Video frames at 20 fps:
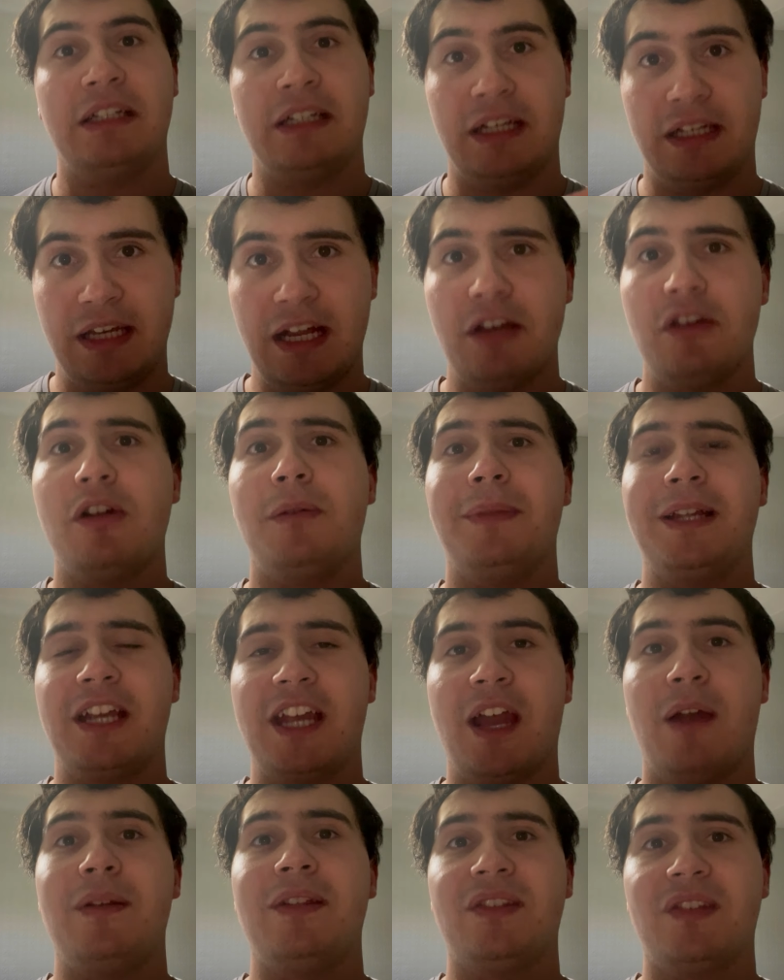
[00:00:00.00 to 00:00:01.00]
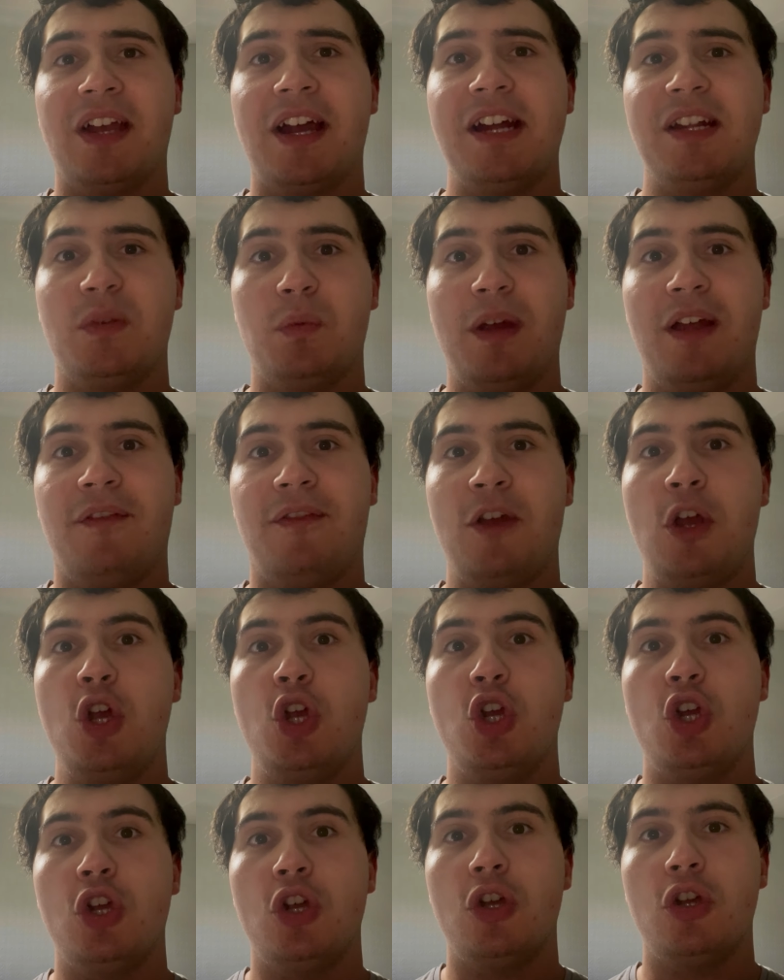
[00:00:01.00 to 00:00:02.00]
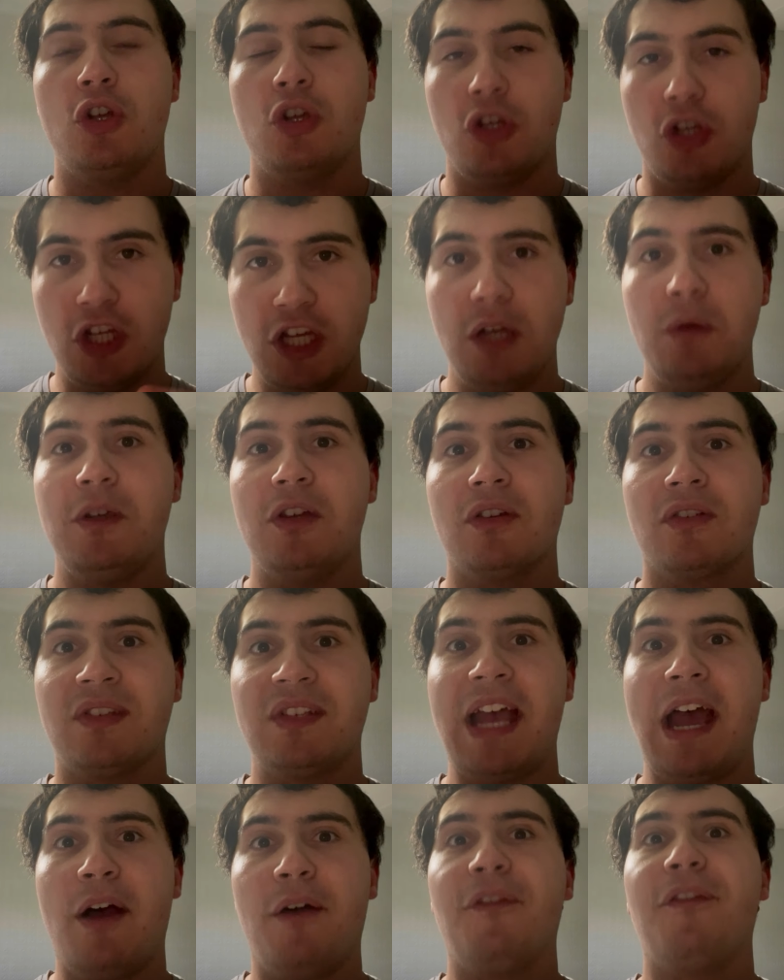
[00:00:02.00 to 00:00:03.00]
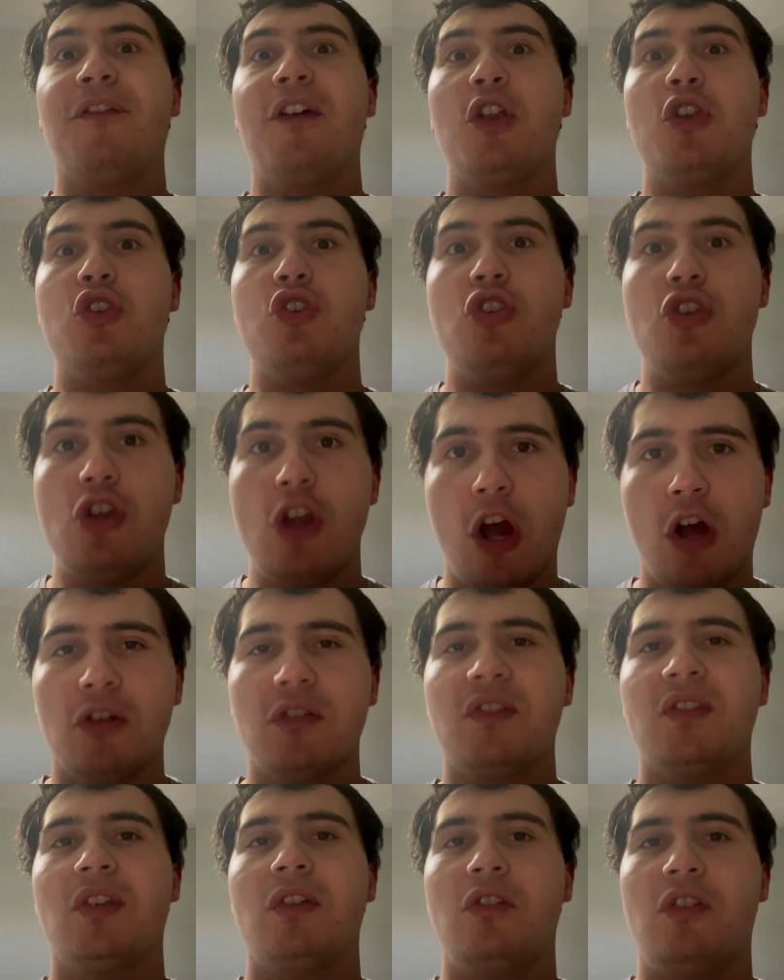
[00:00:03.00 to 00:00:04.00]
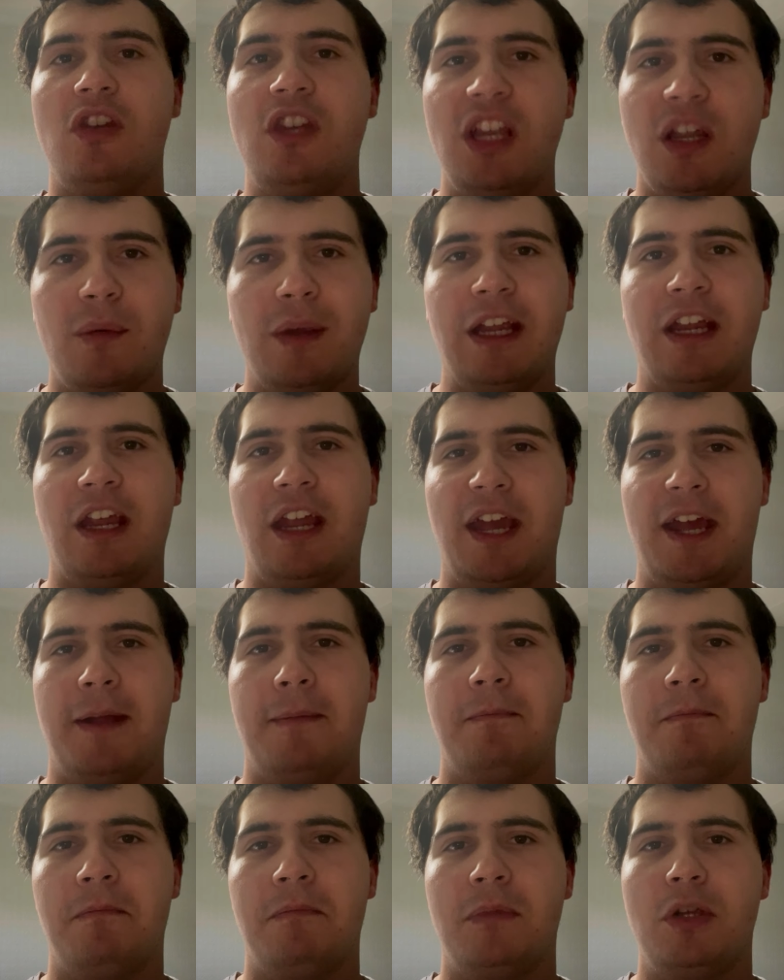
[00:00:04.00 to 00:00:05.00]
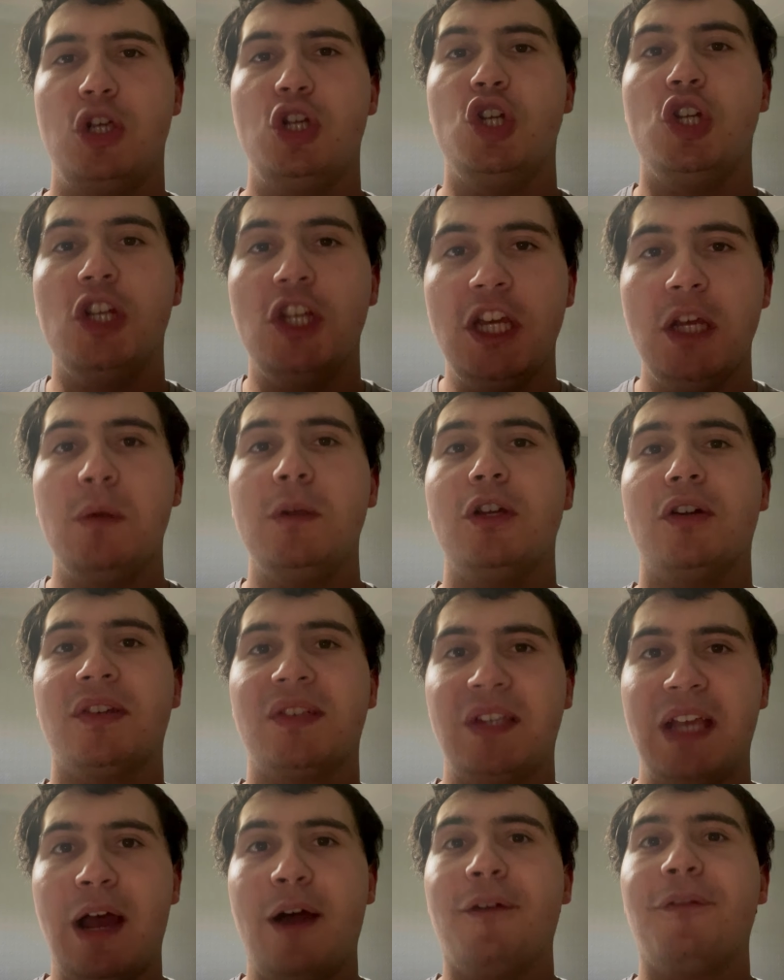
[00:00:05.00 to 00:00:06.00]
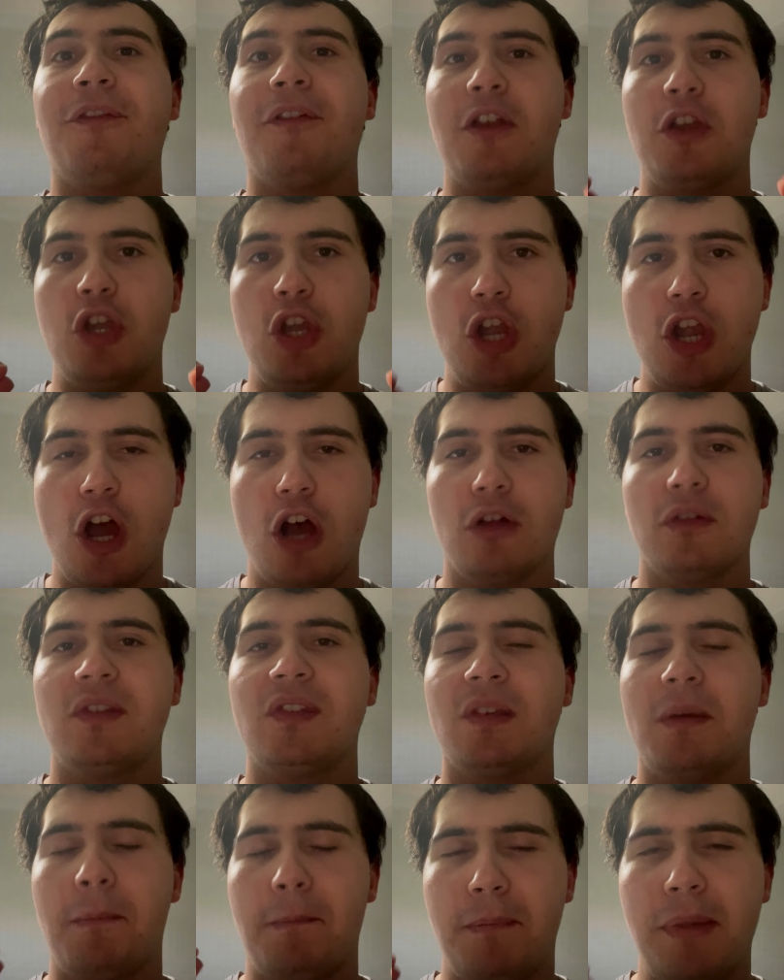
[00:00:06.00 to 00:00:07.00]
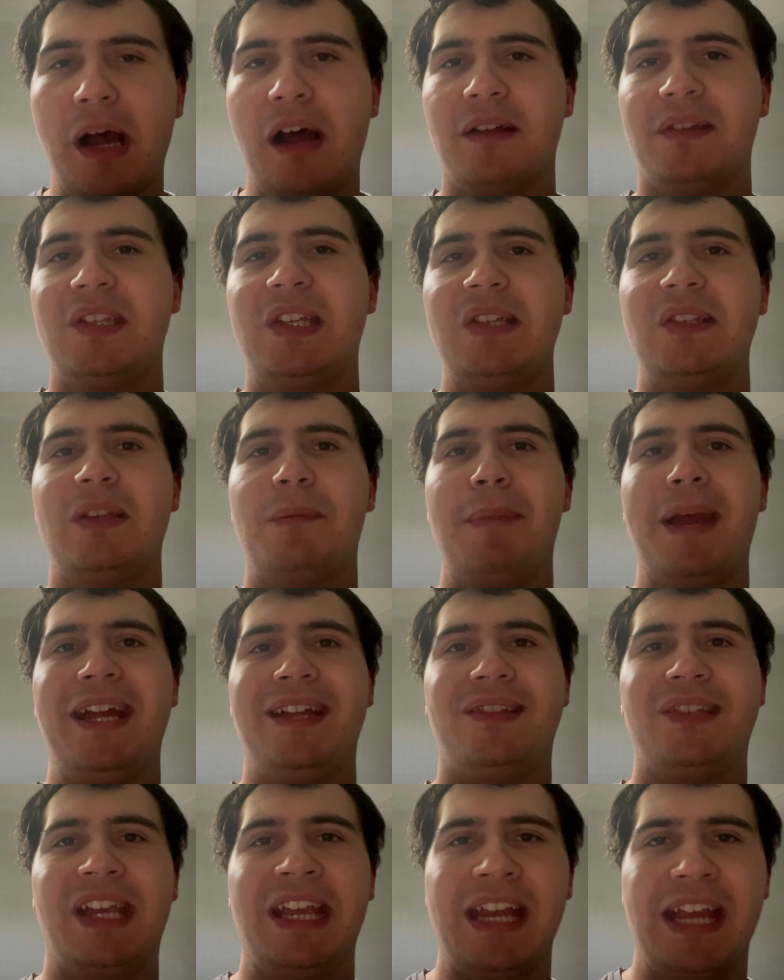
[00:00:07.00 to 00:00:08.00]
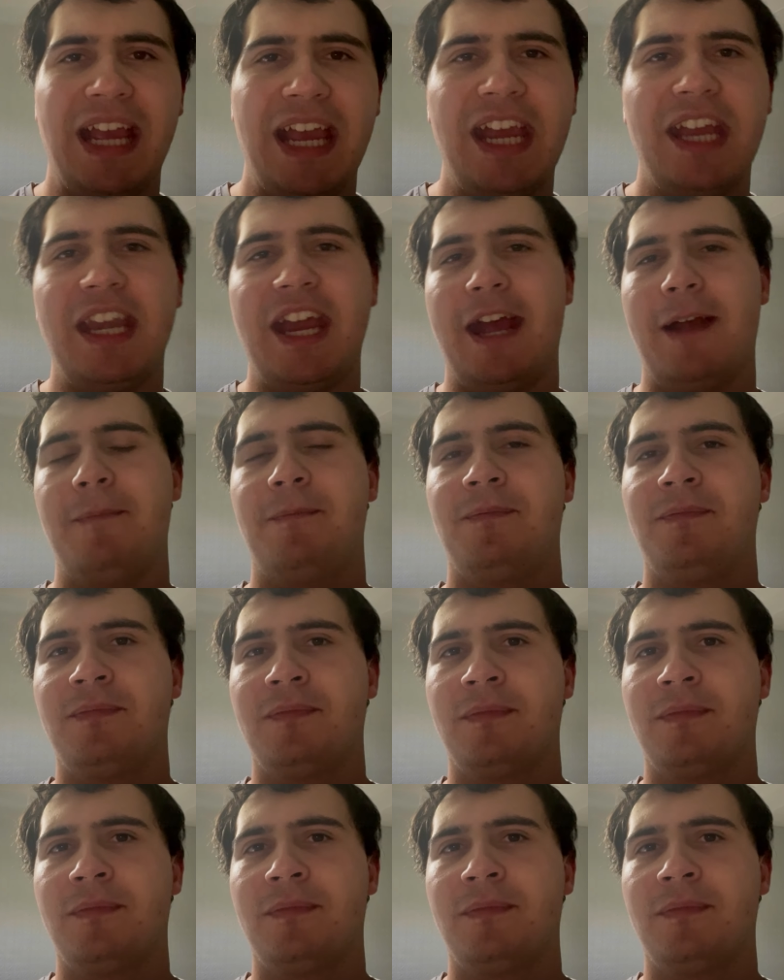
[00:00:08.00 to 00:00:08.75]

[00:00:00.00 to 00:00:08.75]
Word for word: And that normally coincides with you yourself not doing it, you yourself not participating in it.